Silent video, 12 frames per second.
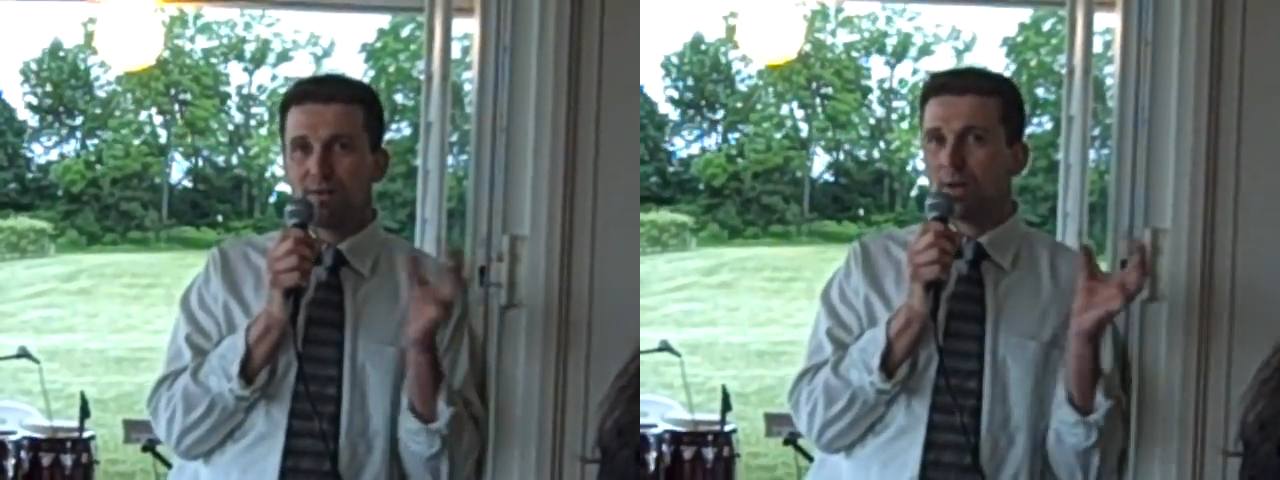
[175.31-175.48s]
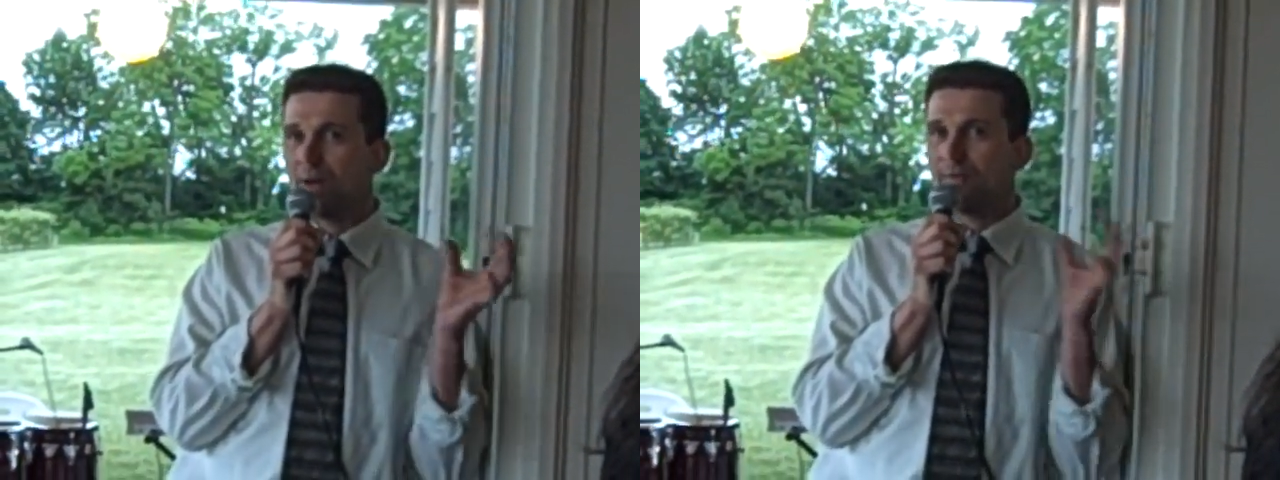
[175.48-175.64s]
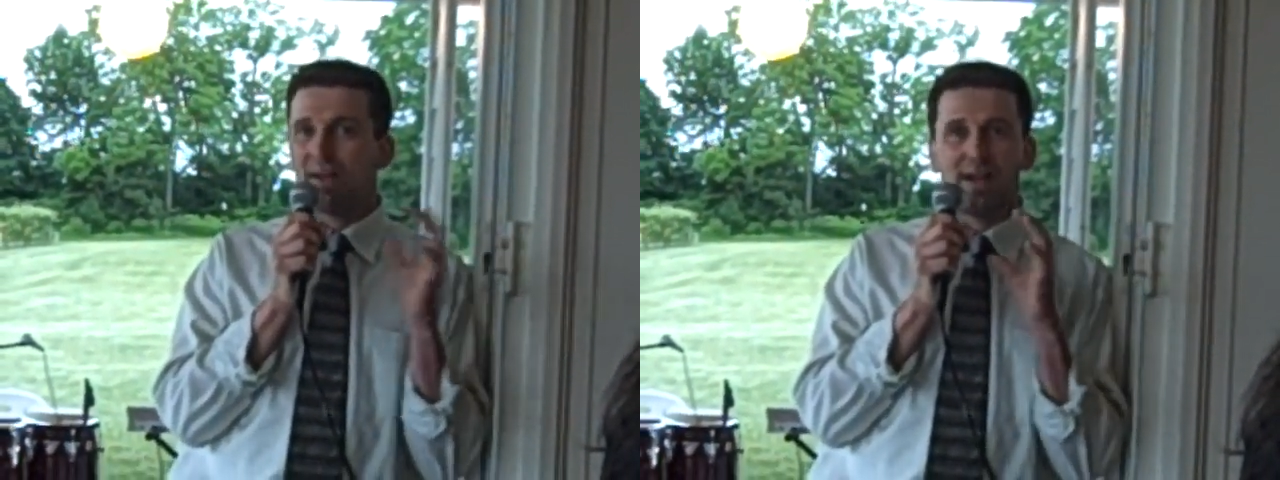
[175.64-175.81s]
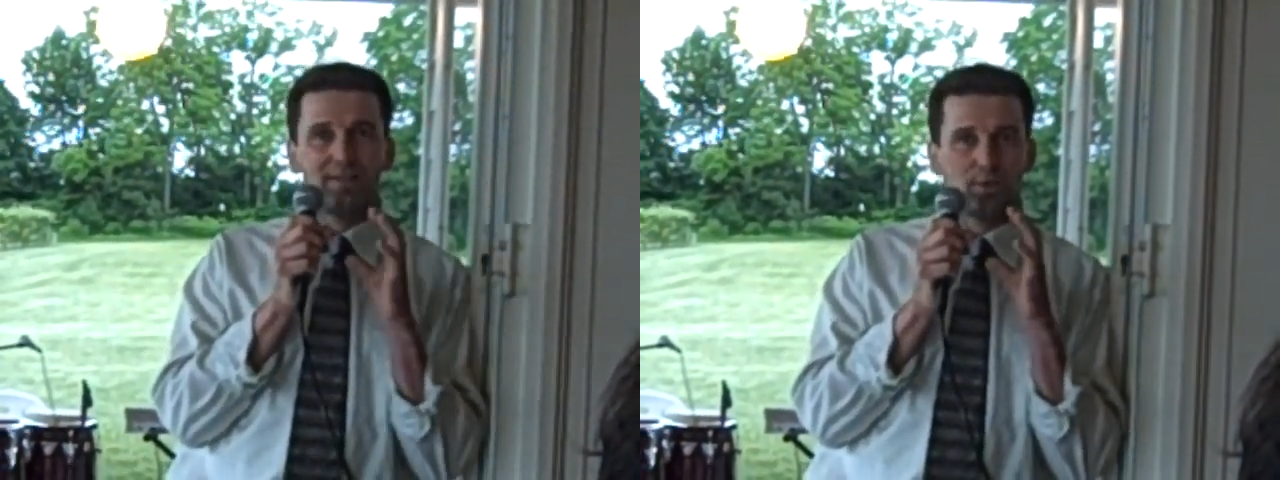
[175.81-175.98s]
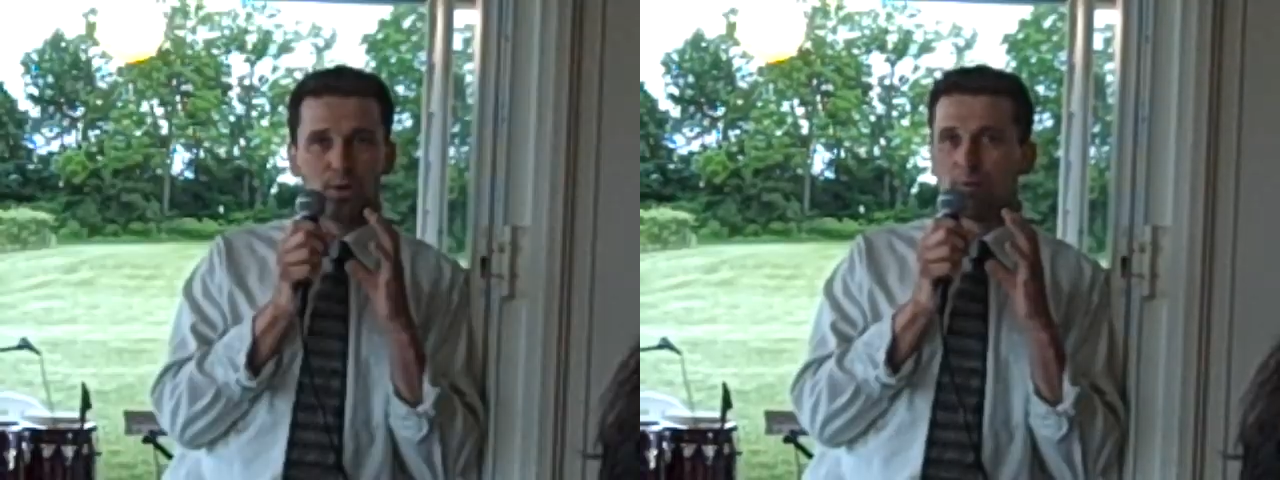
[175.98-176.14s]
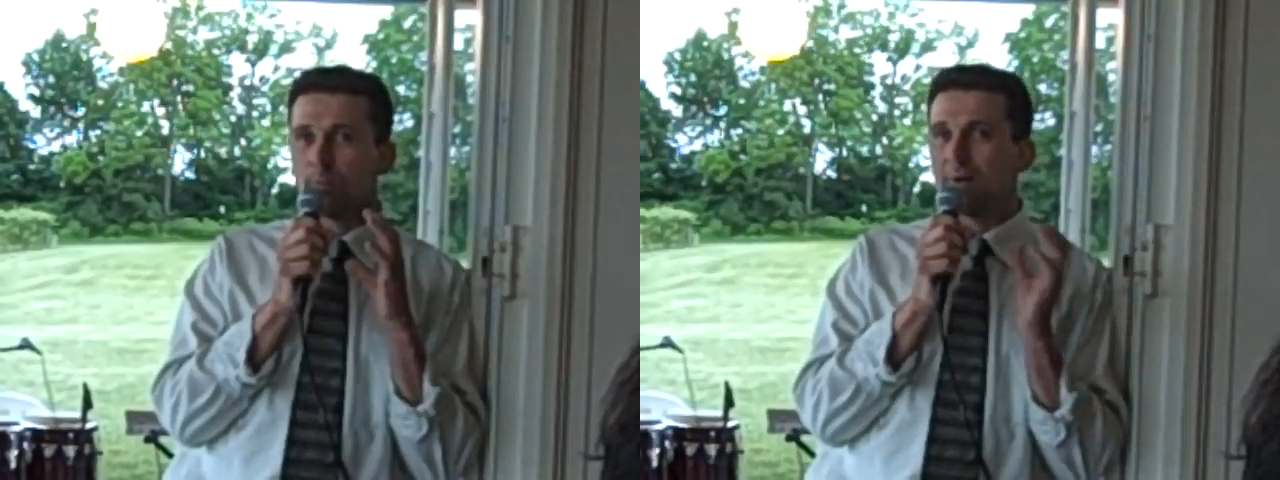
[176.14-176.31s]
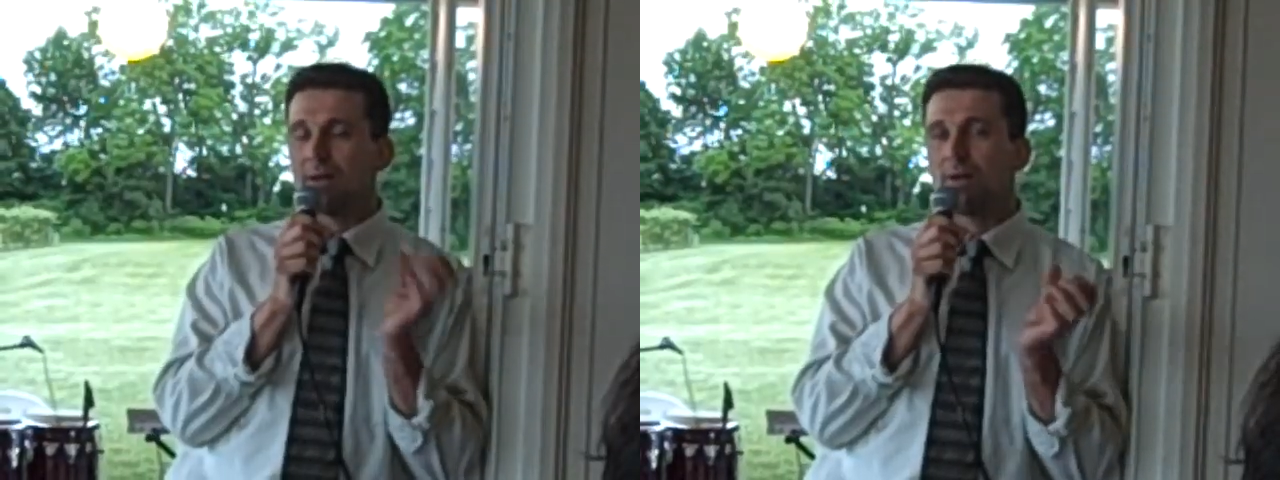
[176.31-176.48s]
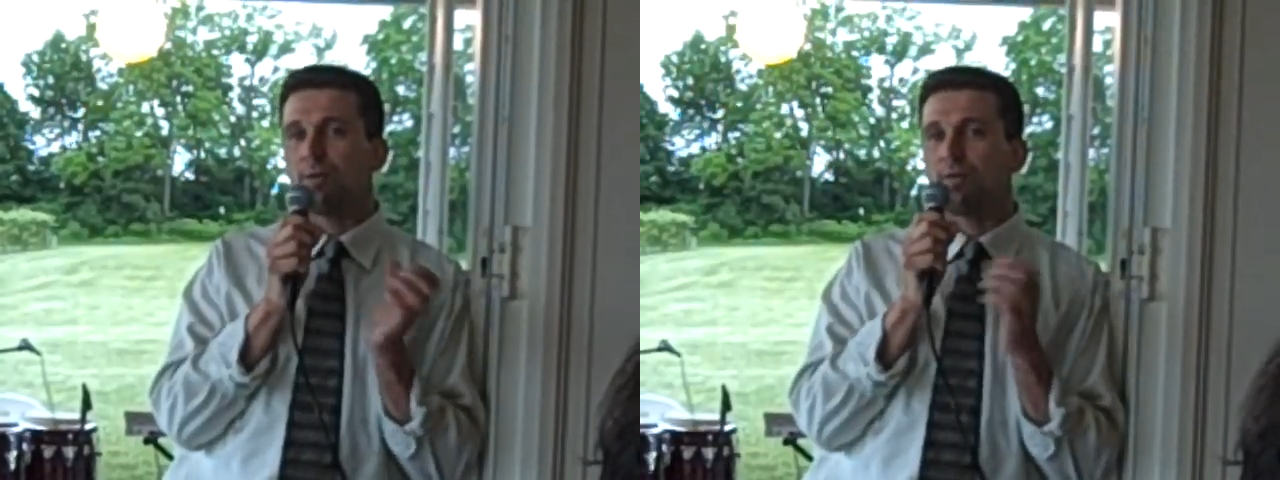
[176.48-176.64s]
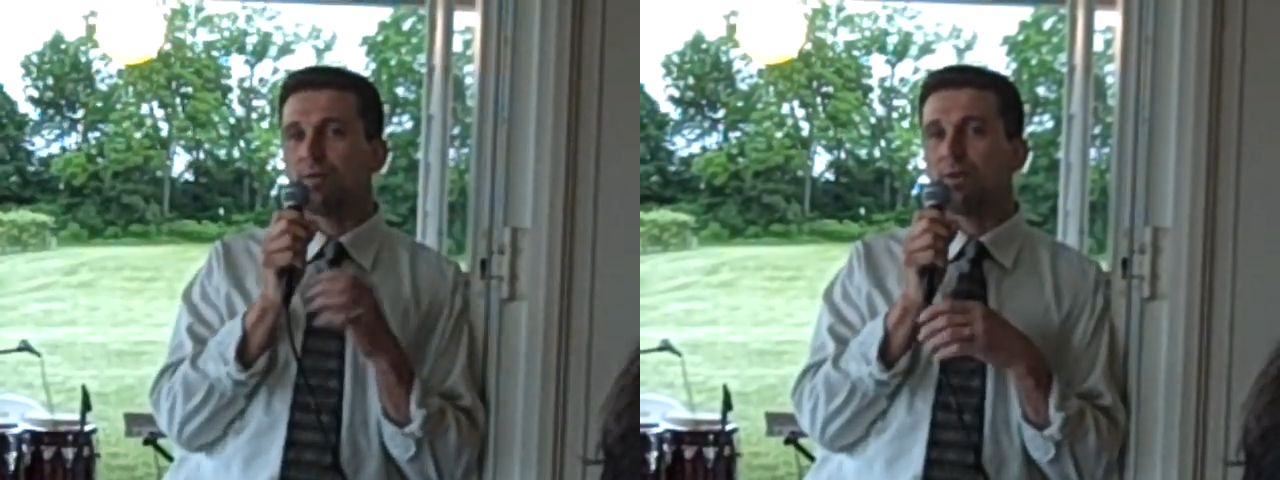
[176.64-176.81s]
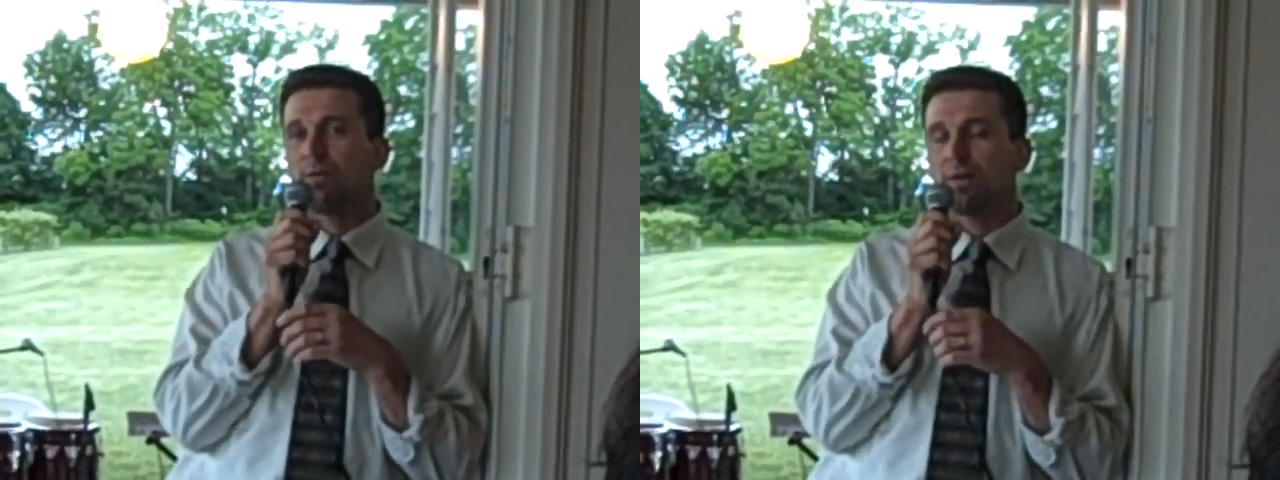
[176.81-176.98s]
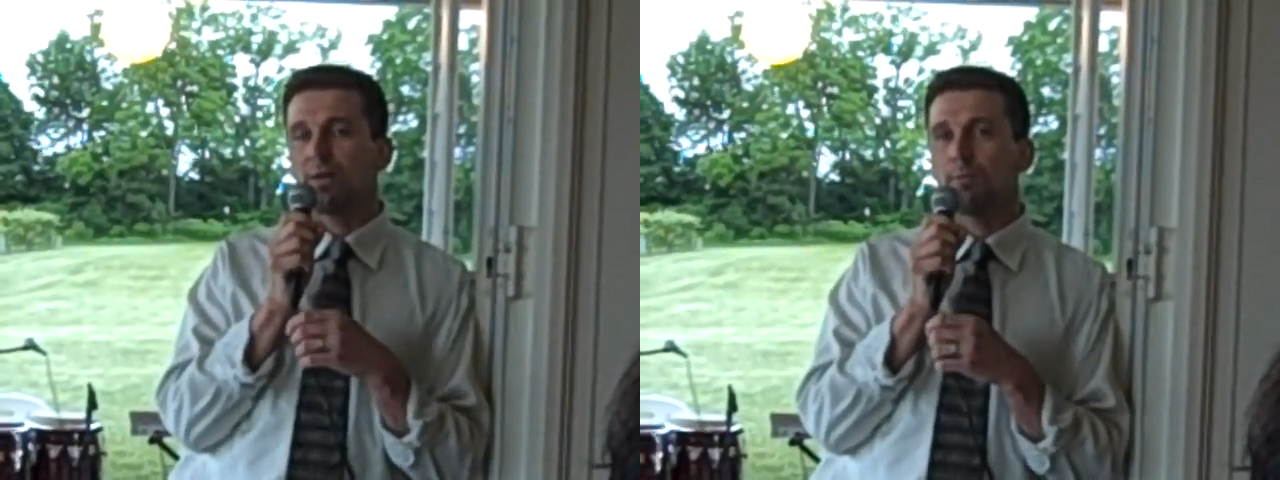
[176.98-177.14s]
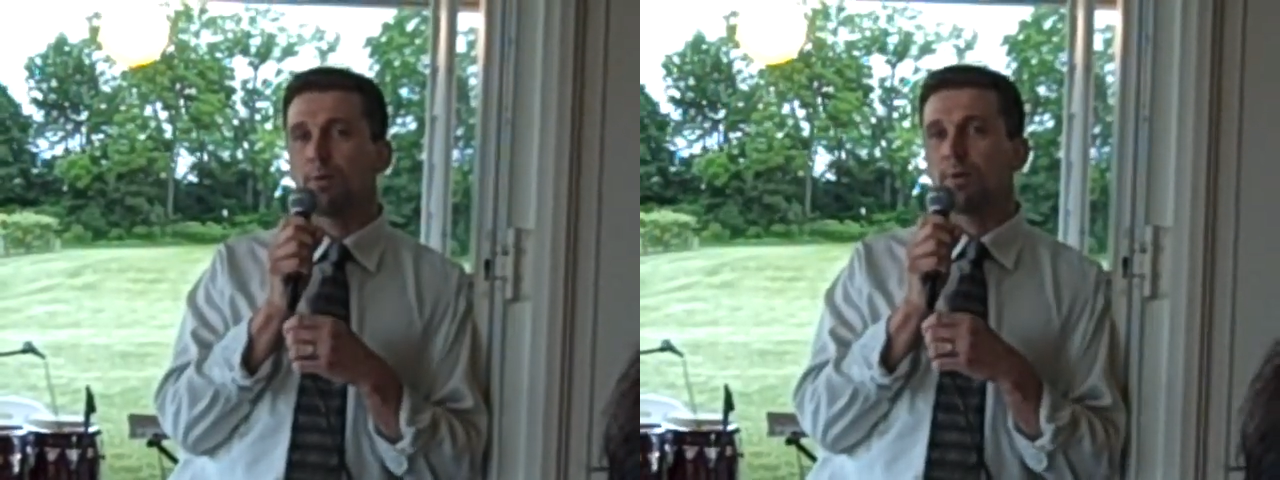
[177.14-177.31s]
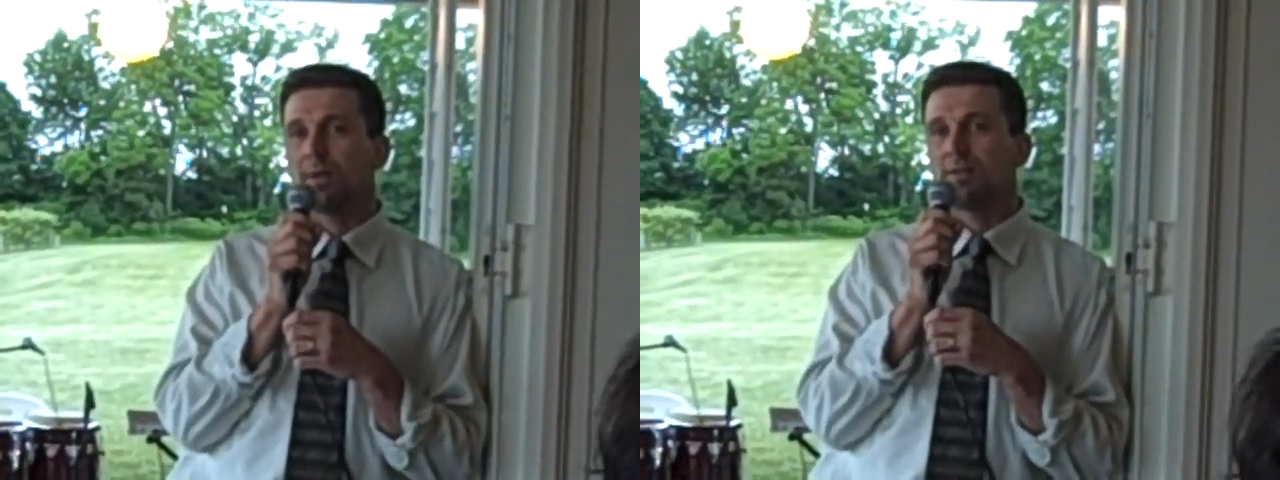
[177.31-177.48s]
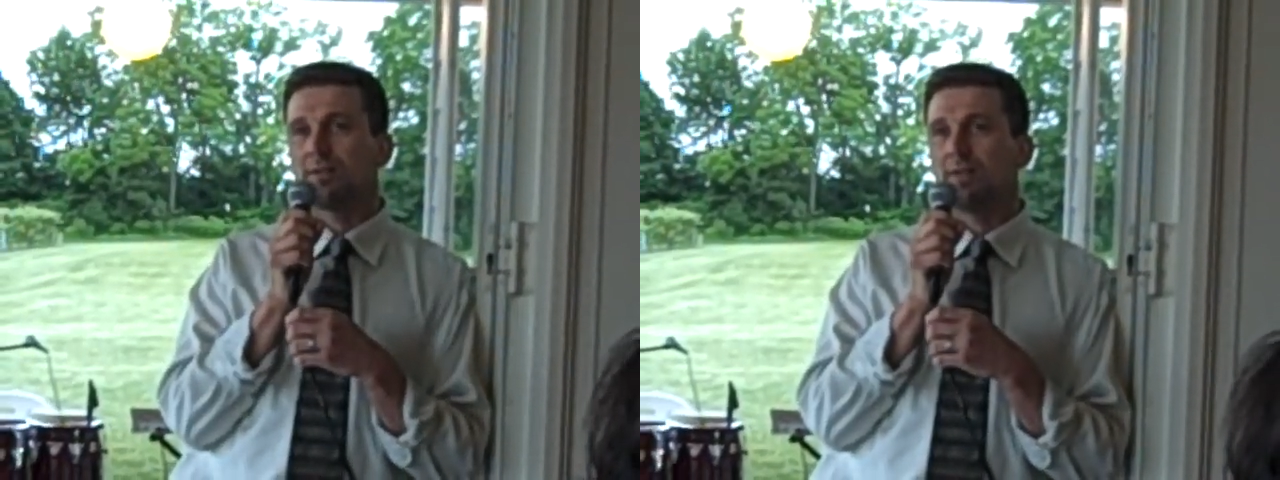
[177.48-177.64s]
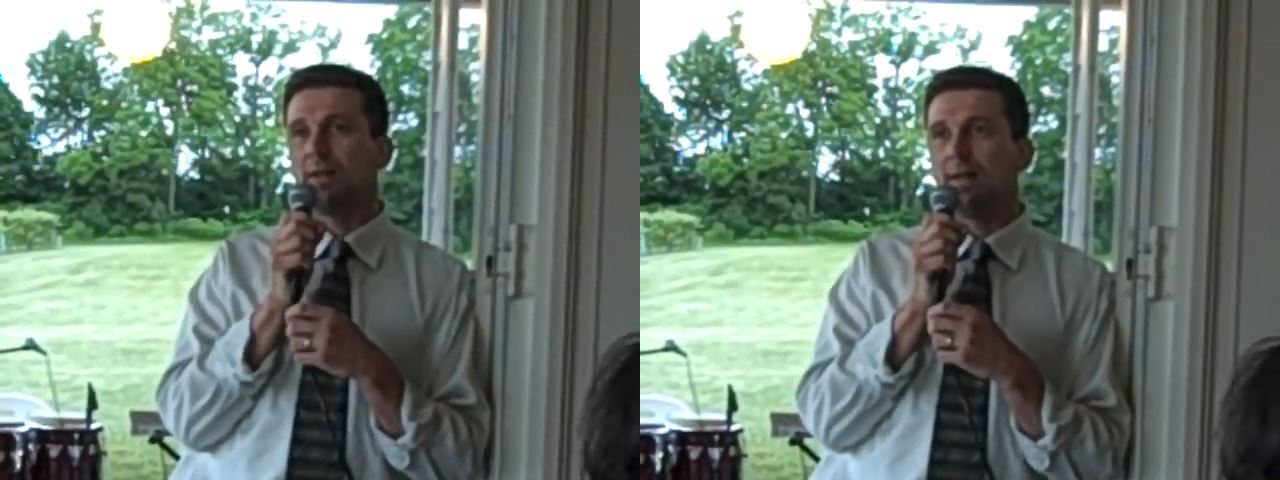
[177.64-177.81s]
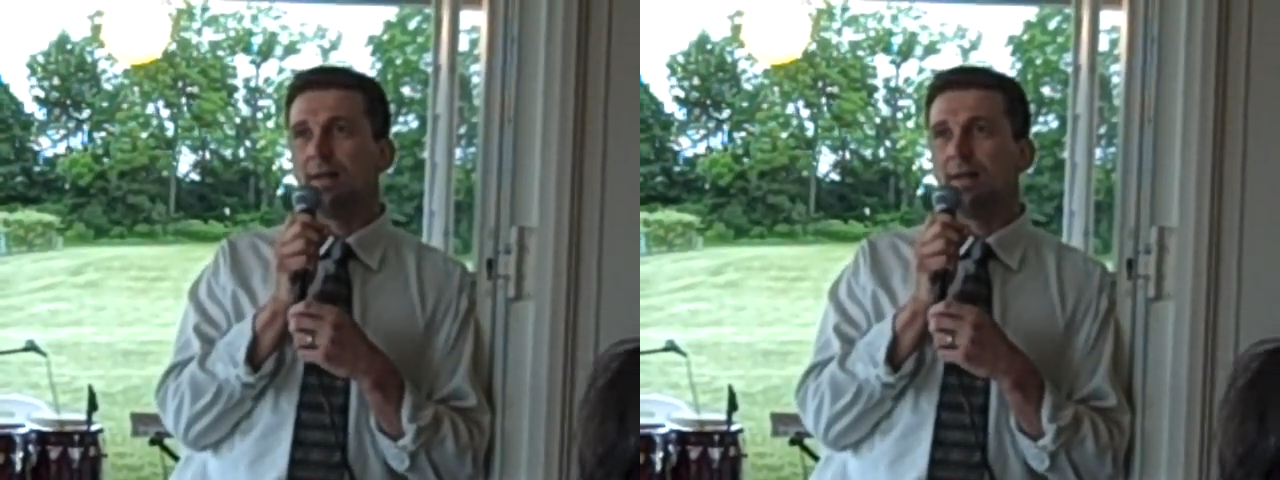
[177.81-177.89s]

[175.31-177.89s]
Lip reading: you have acid, you have many of different components.